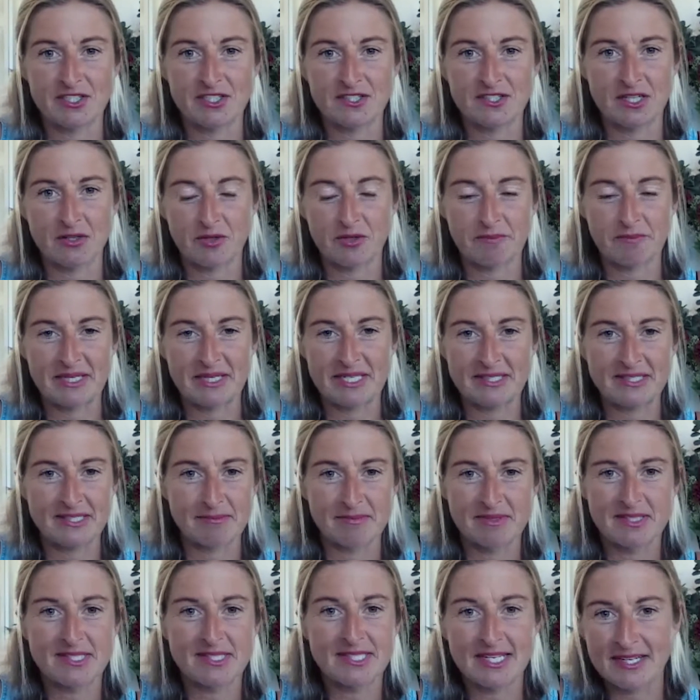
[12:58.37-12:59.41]
So there would be some
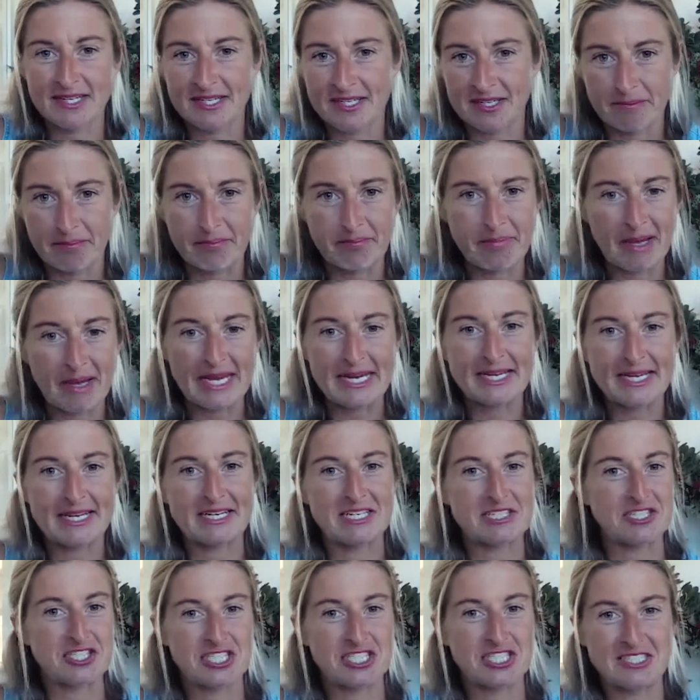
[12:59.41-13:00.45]
silicone baking
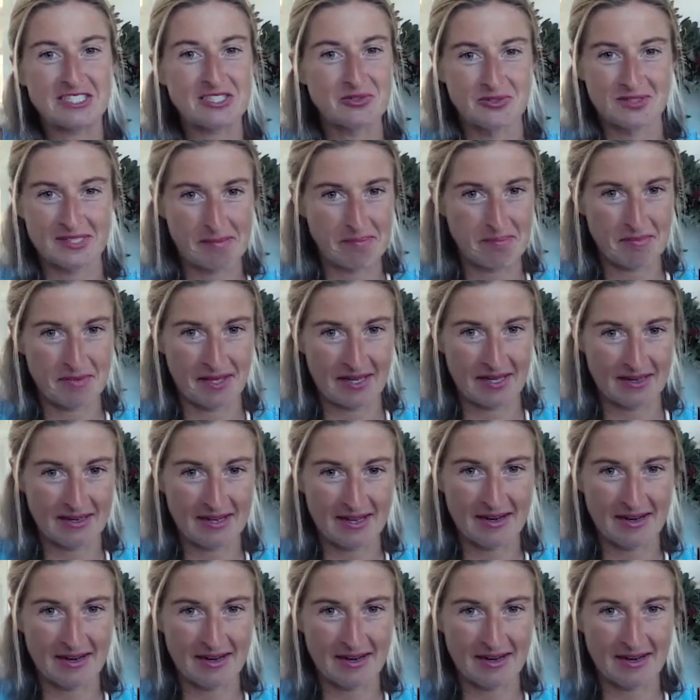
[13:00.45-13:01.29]
sheets or something.